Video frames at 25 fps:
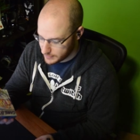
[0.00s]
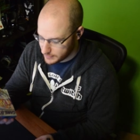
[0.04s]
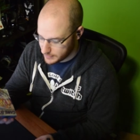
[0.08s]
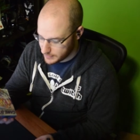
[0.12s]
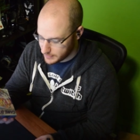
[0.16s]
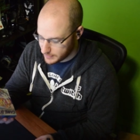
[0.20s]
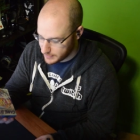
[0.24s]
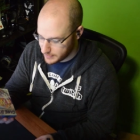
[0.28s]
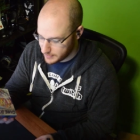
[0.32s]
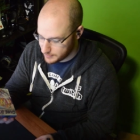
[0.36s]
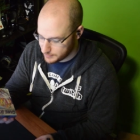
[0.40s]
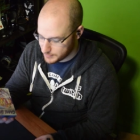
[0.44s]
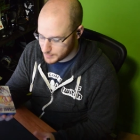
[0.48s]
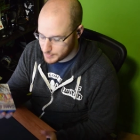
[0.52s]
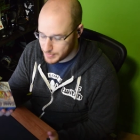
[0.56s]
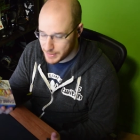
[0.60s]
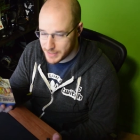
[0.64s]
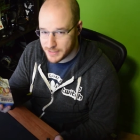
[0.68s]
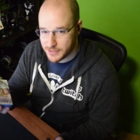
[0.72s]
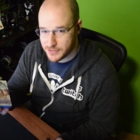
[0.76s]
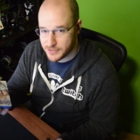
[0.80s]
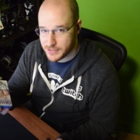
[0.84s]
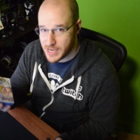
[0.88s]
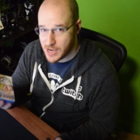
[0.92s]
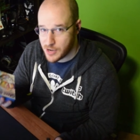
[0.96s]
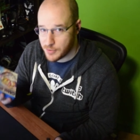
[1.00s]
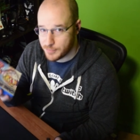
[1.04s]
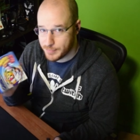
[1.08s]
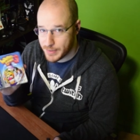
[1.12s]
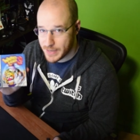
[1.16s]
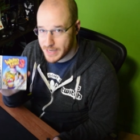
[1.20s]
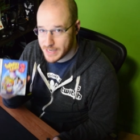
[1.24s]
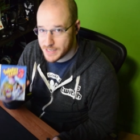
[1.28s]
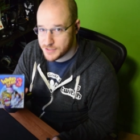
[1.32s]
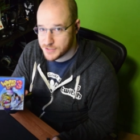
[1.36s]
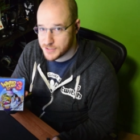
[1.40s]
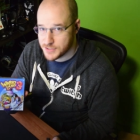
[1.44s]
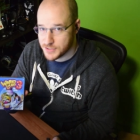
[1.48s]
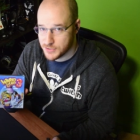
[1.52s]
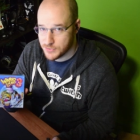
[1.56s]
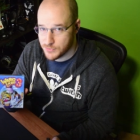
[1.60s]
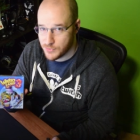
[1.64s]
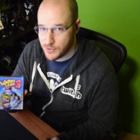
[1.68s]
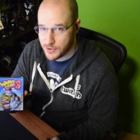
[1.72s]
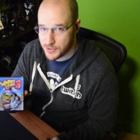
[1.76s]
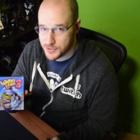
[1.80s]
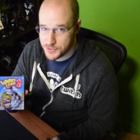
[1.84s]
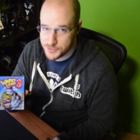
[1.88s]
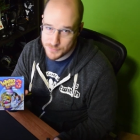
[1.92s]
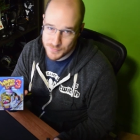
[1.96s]
depending on how patient you
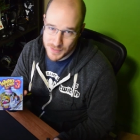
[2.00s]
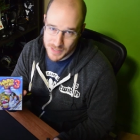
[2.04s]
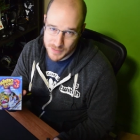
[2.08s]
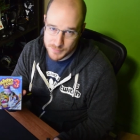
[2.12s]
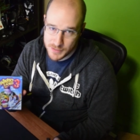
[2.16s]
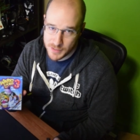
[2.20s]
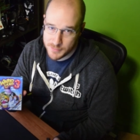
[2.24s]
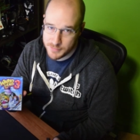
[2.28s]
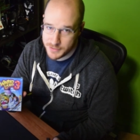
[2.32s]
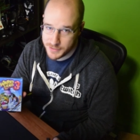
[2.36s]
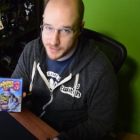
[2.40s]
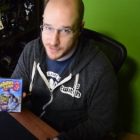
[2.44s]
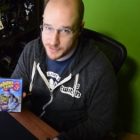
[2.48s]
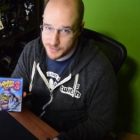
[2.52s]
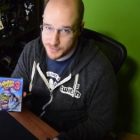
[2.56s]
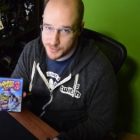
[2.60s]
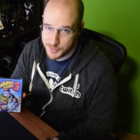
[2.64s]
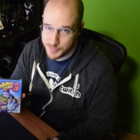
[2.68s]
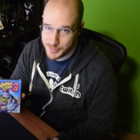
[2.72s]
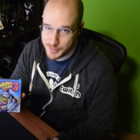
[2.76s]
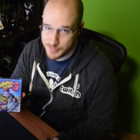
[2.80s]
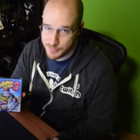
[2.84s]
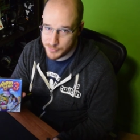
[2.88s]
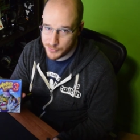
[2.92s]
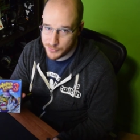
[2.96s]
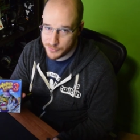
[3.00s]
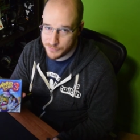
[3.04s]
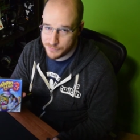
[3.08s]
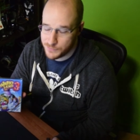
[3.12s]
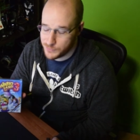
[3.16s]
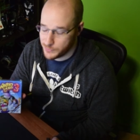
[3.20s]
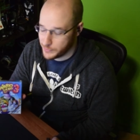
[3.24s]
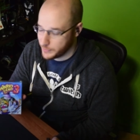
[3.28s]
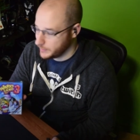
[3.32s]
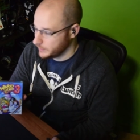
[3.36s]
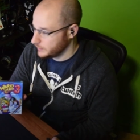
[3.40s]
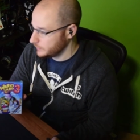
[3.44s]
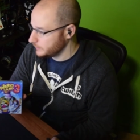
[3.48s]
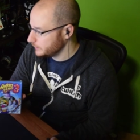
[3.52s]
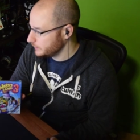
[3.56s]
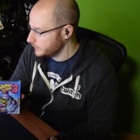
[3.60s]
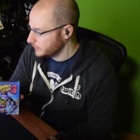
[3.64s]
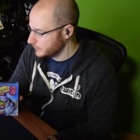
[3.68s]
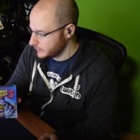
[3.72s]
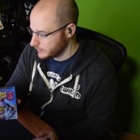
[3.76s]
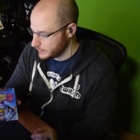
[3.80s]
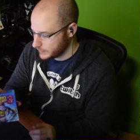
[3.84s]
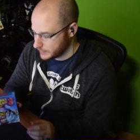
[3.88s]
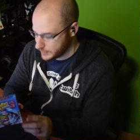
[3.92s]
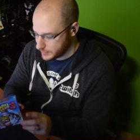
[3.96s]
are, you might be able to get a little bit more for it.
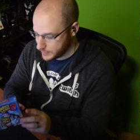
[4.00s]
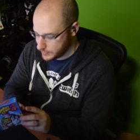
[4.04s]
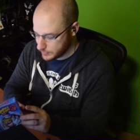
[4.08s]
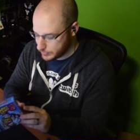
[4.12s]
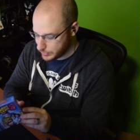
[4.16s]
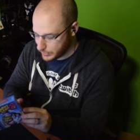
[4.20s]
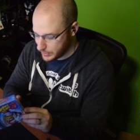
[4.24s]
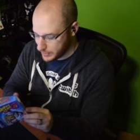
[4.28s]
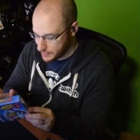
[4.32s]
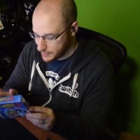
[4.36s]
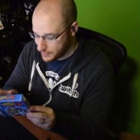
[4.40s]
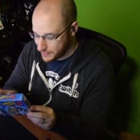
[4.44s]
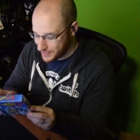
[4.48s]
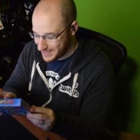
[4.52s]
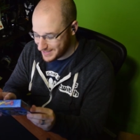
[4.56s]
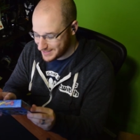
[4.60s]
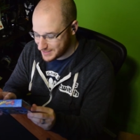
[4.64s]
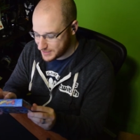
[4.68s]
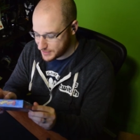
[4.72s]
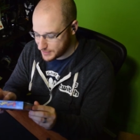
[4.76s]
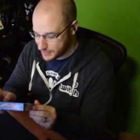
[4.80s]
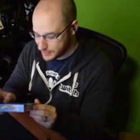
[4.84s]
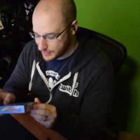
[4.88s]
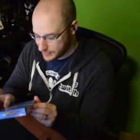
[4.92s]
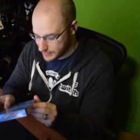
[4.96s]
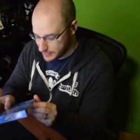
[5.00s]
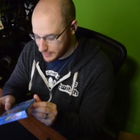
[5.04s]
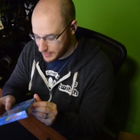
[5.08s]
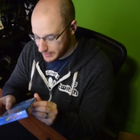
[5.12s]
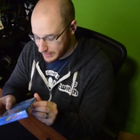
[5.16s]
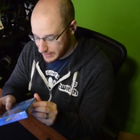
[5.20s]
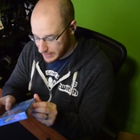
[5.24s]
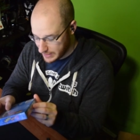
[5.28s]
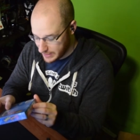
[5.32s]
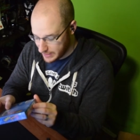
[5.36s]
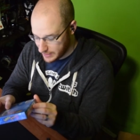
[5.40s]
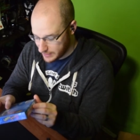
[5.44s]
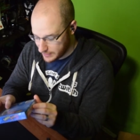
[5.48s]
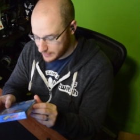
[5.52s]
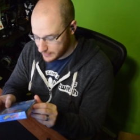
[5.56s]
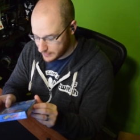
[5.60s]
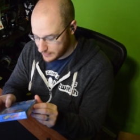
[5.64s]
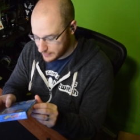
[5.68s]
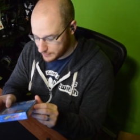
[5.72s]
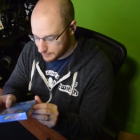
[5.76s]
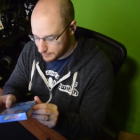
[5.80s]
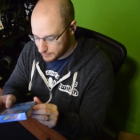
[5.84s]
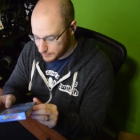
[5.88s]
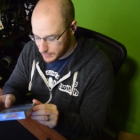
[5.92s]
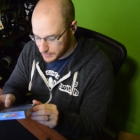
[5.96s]
But this, again,
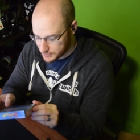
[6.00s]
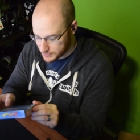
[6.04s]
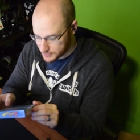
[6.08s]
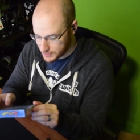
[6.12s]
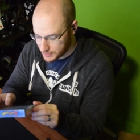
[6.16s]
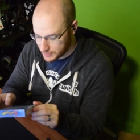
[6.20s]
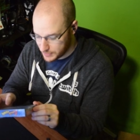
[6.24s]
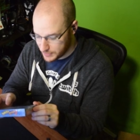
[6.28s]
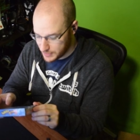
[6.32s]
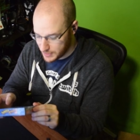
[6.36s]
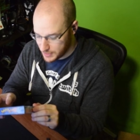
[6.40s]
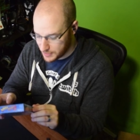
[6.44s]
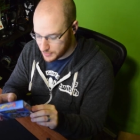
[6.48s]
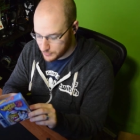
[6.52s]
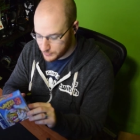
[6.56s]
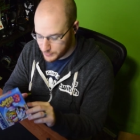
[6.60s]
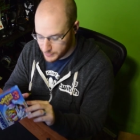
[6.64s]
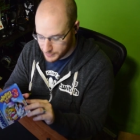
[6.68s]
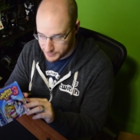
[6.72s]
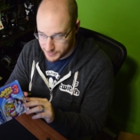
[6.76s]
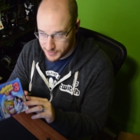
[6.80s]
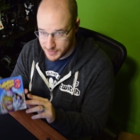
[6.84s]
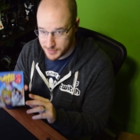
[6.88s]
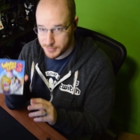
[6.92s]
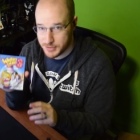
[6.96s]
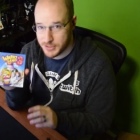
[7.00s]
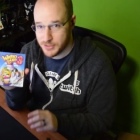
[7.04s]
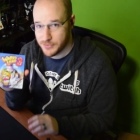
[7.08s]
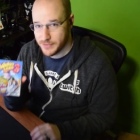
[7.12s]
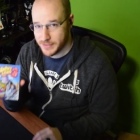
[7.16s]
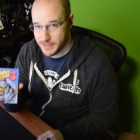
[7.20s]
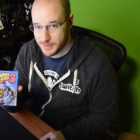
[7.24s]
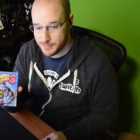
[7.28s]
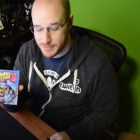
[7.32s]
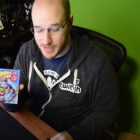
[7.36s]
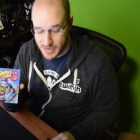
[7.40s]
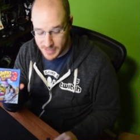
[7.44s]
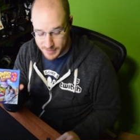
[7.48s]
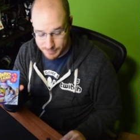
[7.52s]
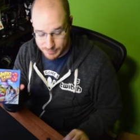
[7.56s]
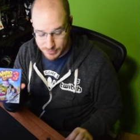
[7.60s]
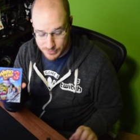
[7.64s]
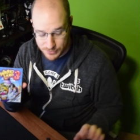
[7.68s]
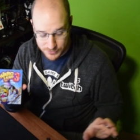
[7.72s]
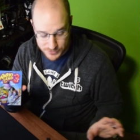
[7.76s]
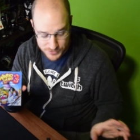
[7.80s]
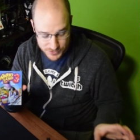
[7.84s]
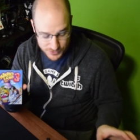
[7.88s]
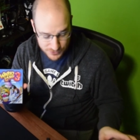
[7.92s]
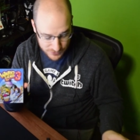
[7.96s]
much like the other one, is going to be going in my
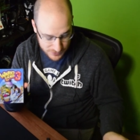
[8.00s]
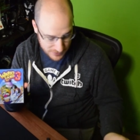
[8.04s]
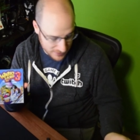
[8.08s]
personal